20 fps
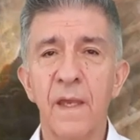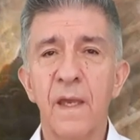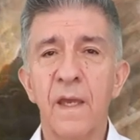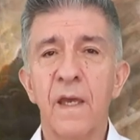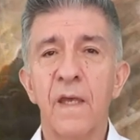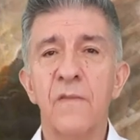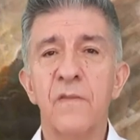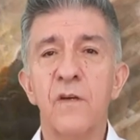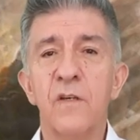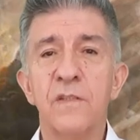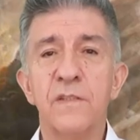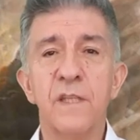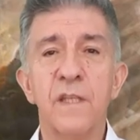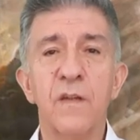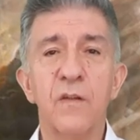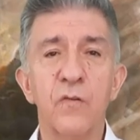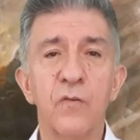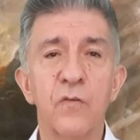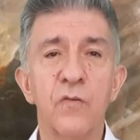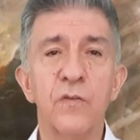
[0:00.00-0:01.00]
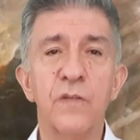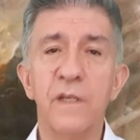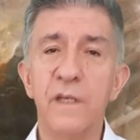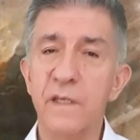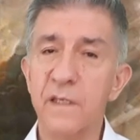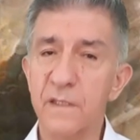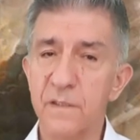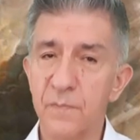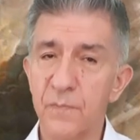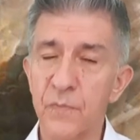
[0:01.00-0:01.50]
And thus the Lord
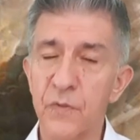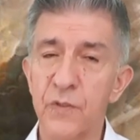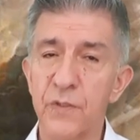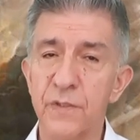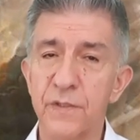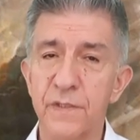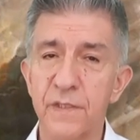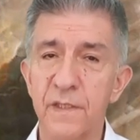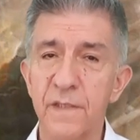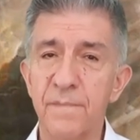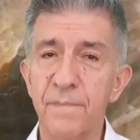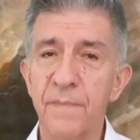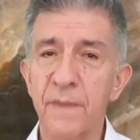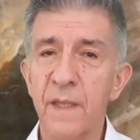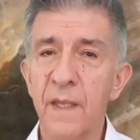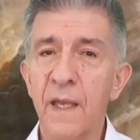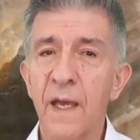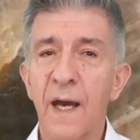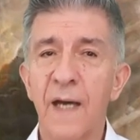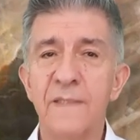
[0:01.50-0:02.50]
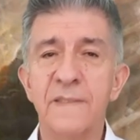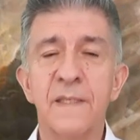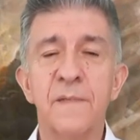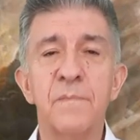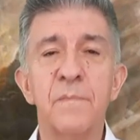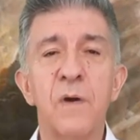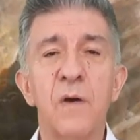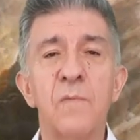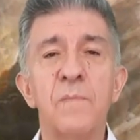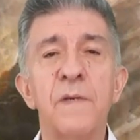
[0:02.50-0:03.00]
in His mercy has a
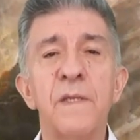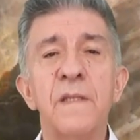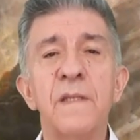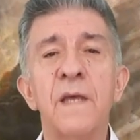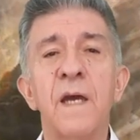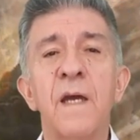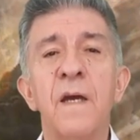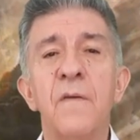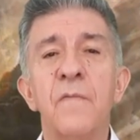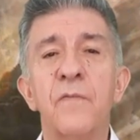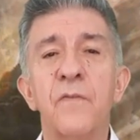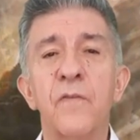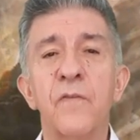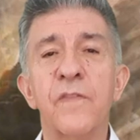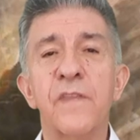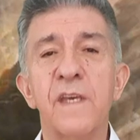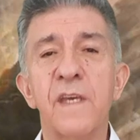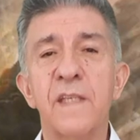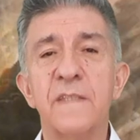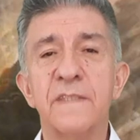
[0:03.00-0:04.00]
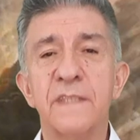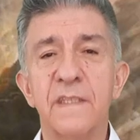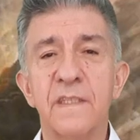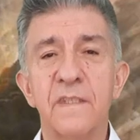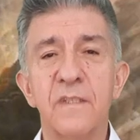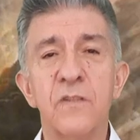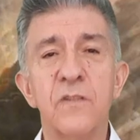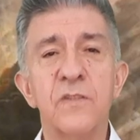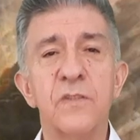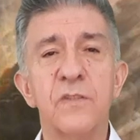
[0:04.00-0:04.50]
moment for the
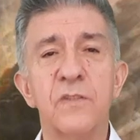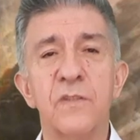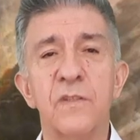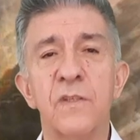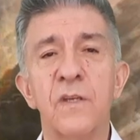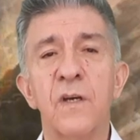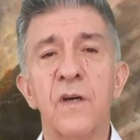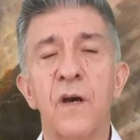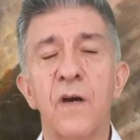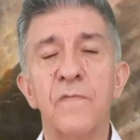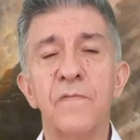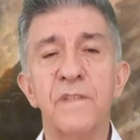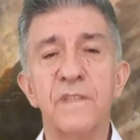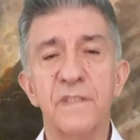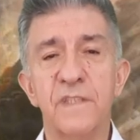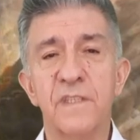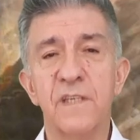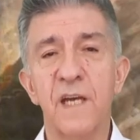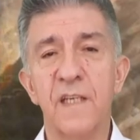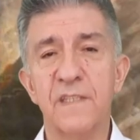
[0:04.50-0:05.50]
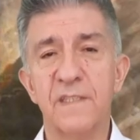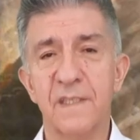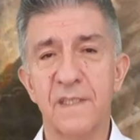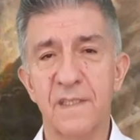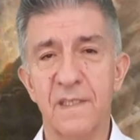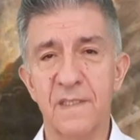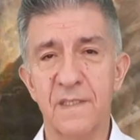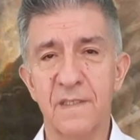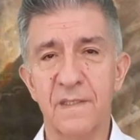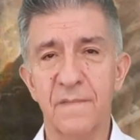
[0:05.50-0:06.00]
execution of His
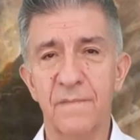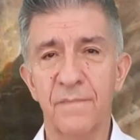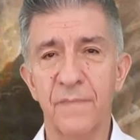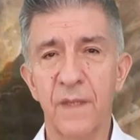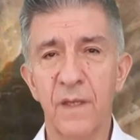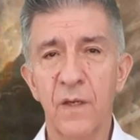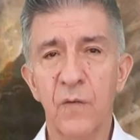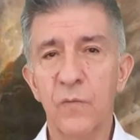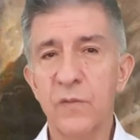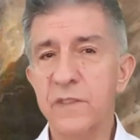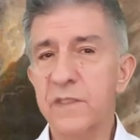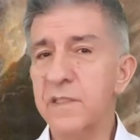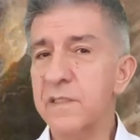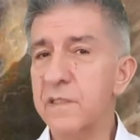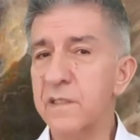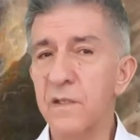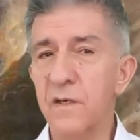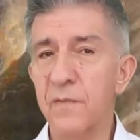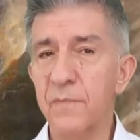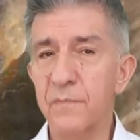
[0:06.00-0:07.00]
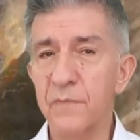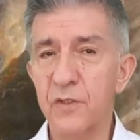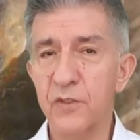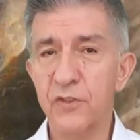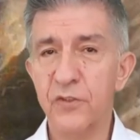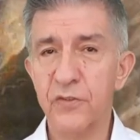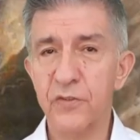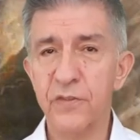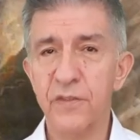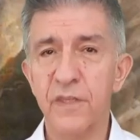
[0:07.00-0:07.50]
justice, which is not
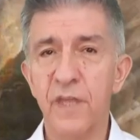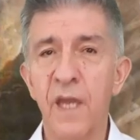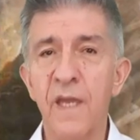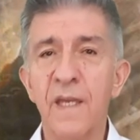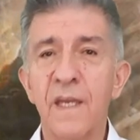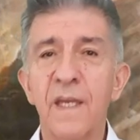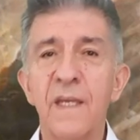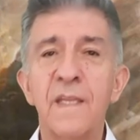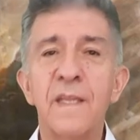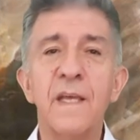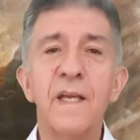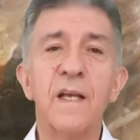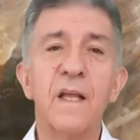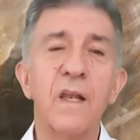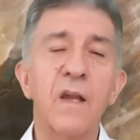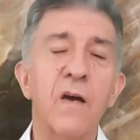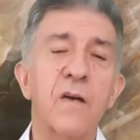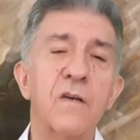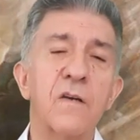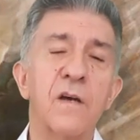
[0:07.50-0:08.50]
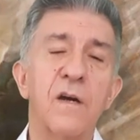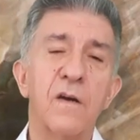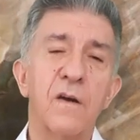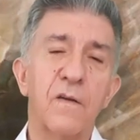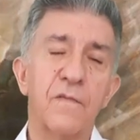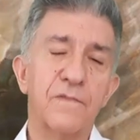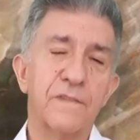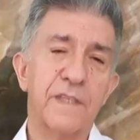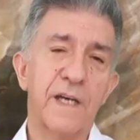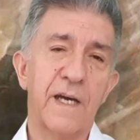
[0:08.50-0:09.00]
measured in the clock
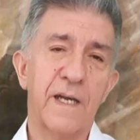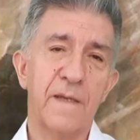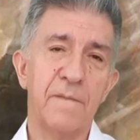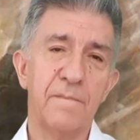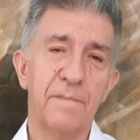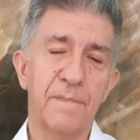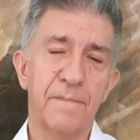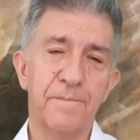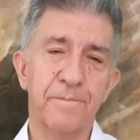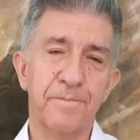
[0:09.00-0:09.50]
of time.